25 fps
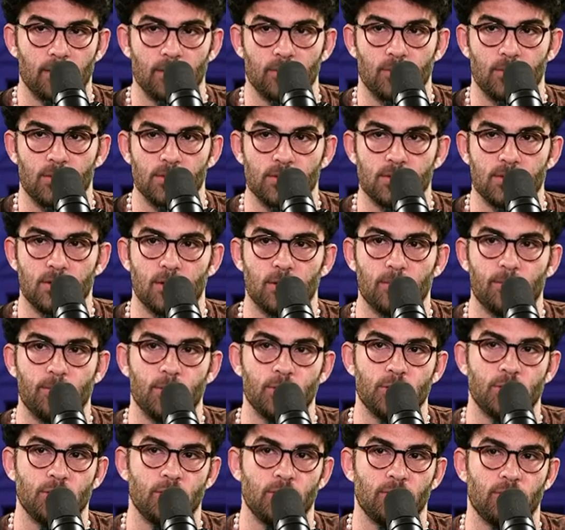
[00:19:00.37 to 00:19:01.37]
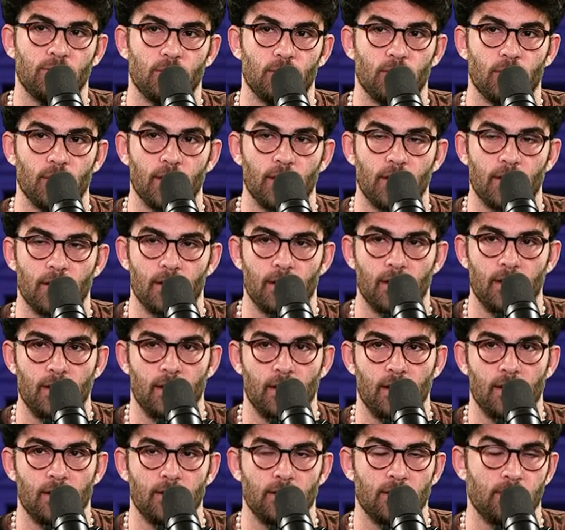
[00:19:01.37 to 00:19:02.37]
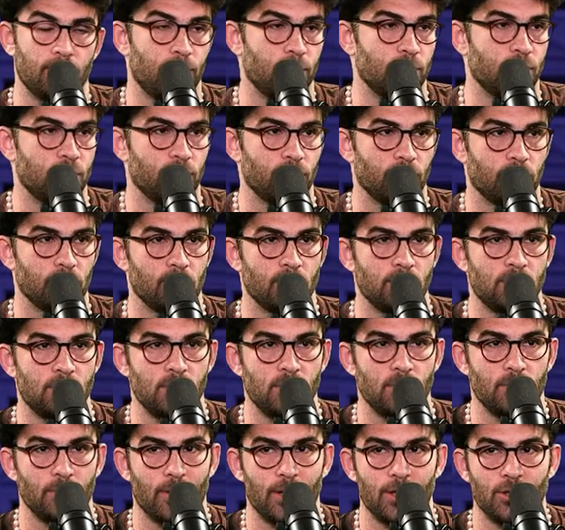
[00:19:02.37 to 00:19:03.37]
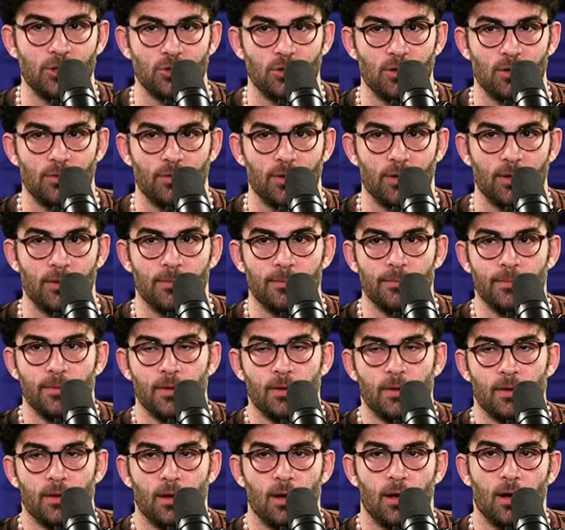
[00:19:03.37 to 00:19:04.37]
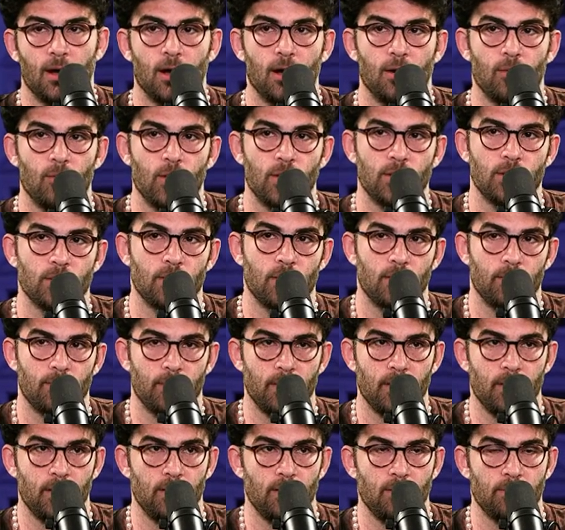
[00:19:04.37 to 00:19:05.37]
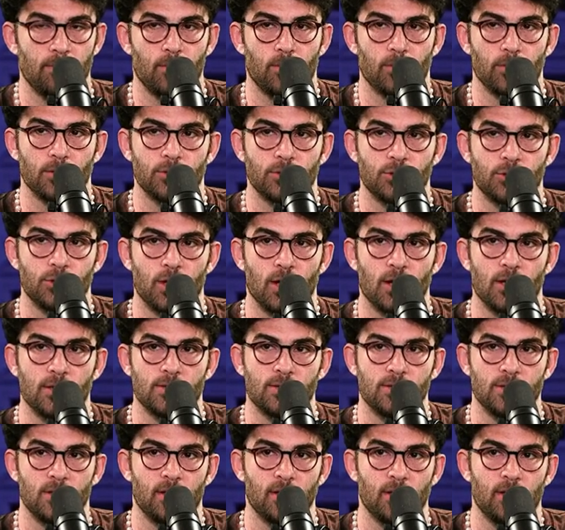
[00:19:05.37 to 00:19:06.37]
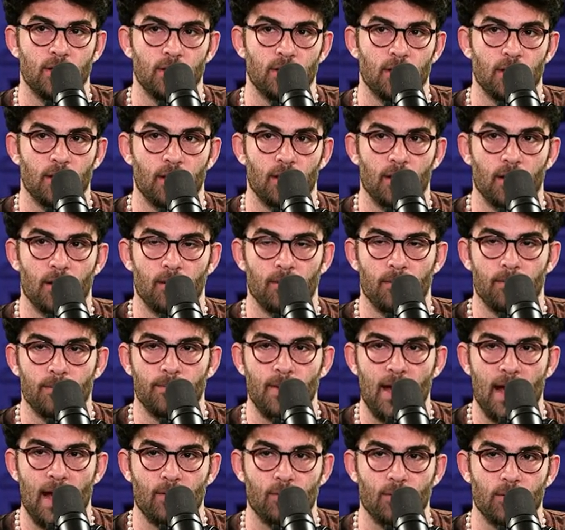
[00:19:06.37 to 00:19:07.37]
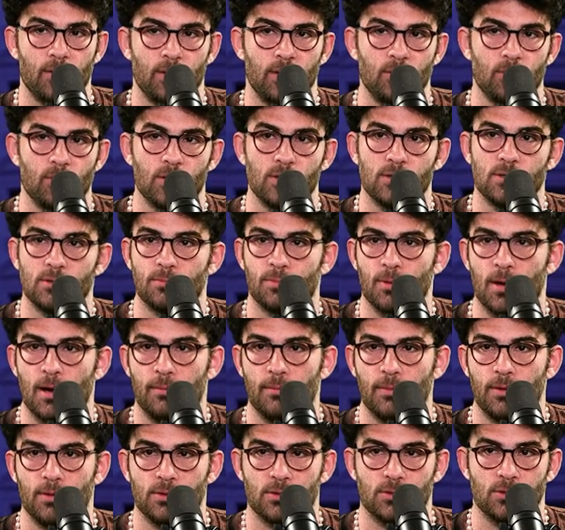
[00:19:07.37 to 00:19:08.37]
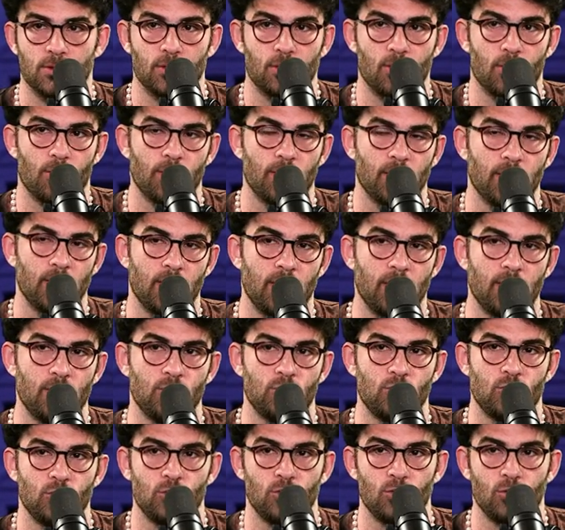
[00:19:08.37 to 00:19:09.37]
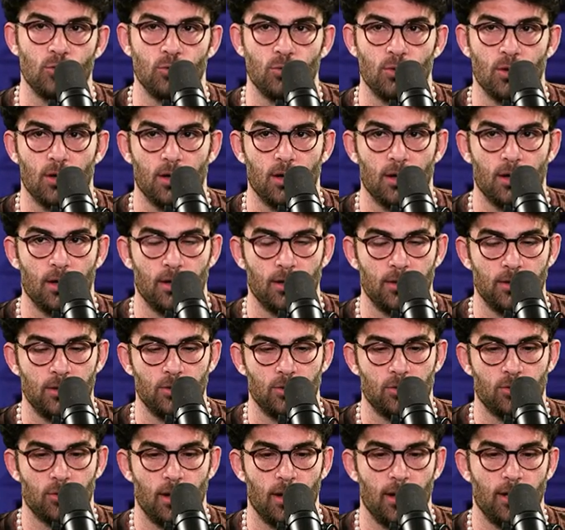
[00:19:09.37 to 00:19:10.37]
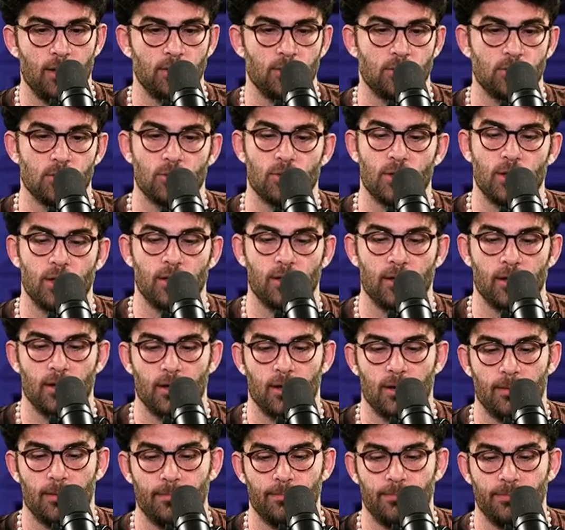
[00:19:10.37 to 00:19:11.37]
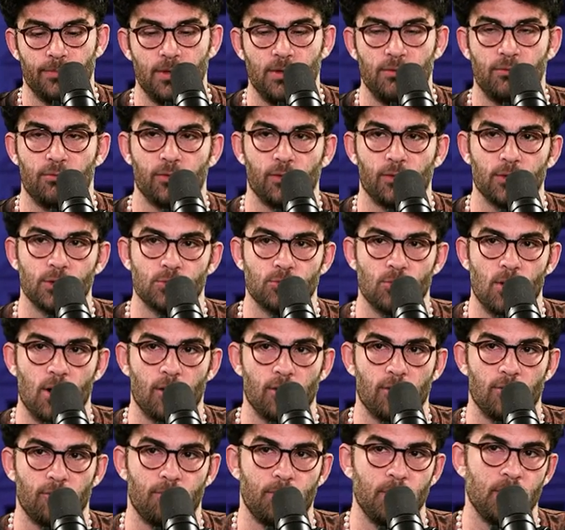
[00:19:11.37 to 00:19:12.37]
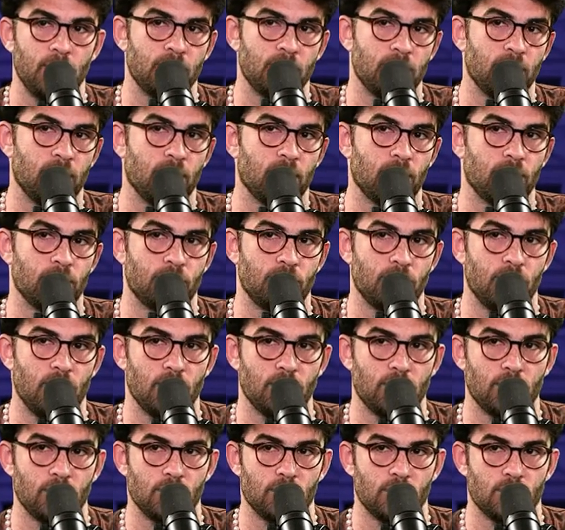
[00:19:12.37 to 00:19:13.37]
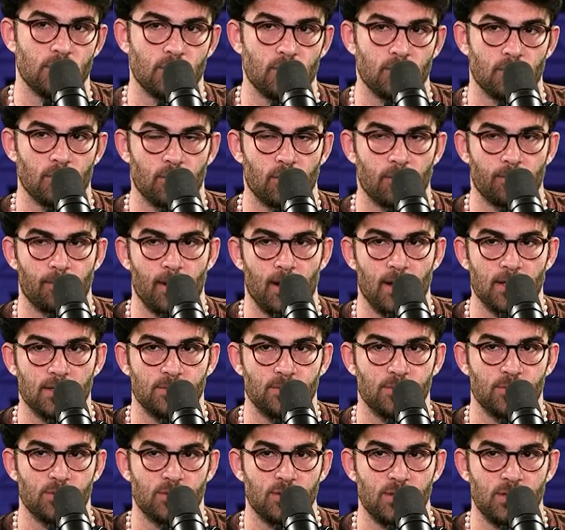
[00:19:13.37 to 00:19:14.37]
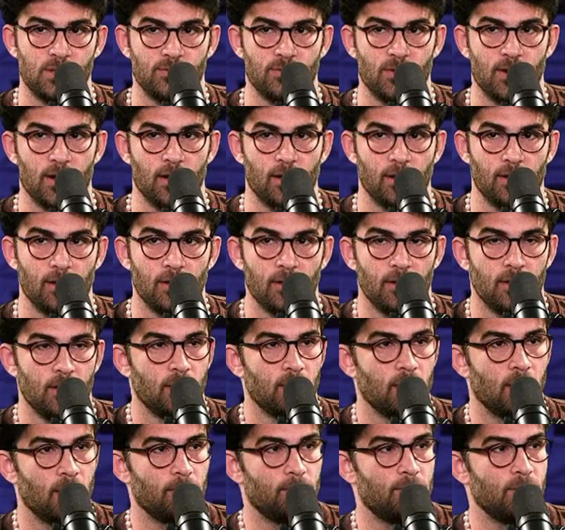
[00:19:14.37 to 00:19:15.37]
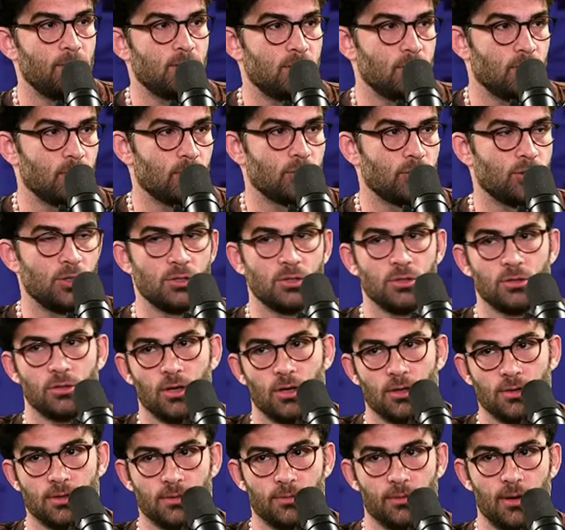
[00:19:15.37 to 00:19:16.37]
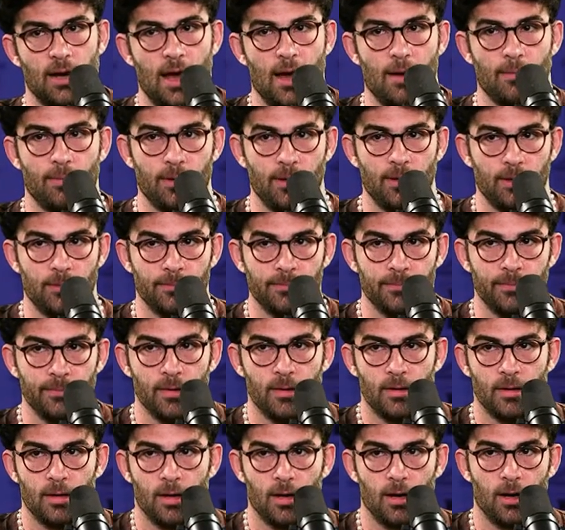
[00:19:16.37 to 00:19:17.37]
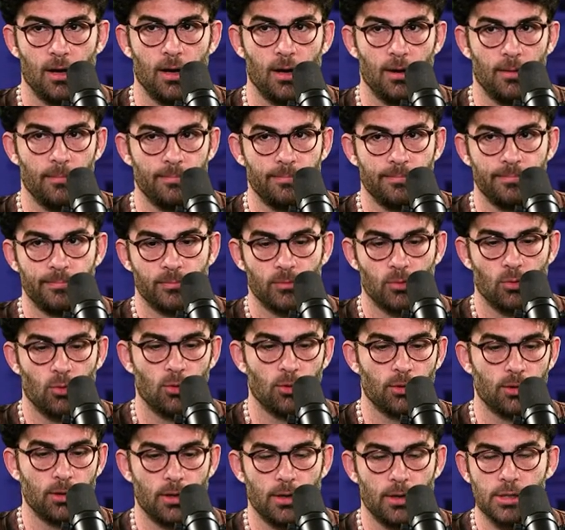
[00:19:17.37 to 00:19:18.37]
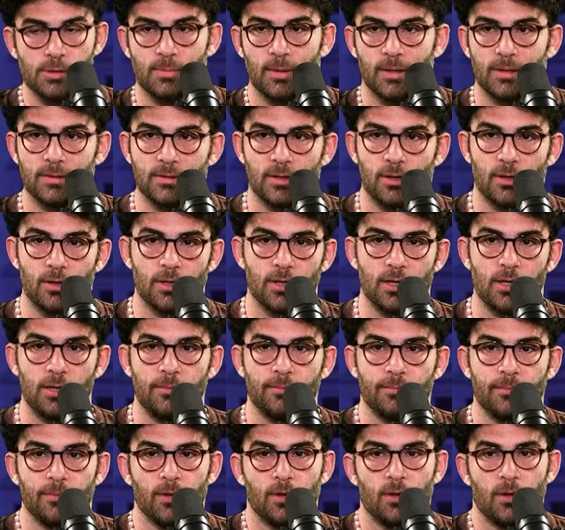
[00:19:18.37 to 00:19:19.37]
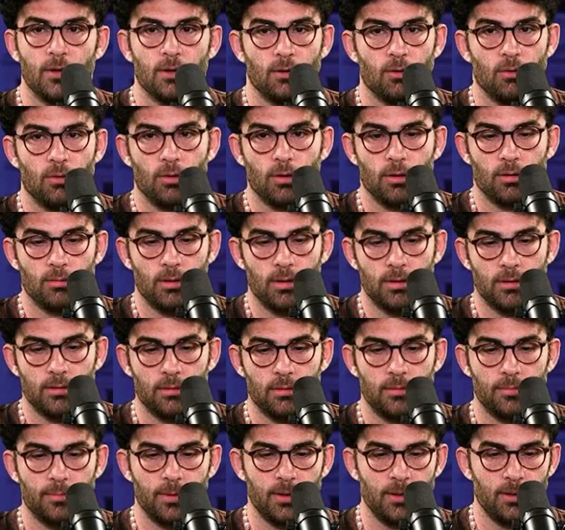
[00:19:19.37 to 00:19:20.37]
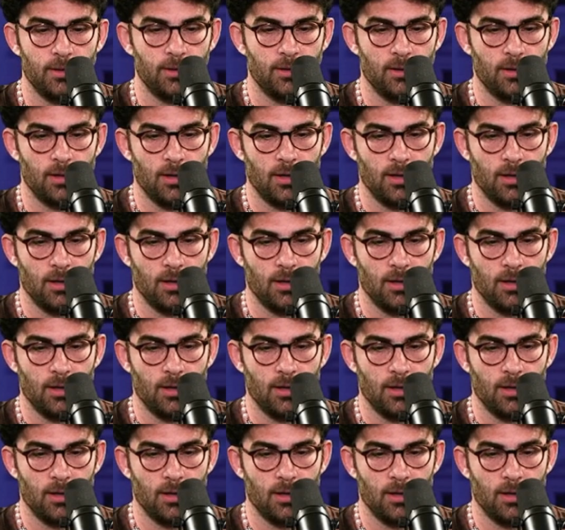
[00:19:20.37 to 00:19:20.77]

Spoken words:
the ones that are pushing for it and pushing for the continuation of it, whether it be Boris Johnson back when he was the prime minister going into Ukraine during the first round of peace negotiations or possible ceasefire and peace negotiation talks that were happening, organized by Turkey. Or whether it be,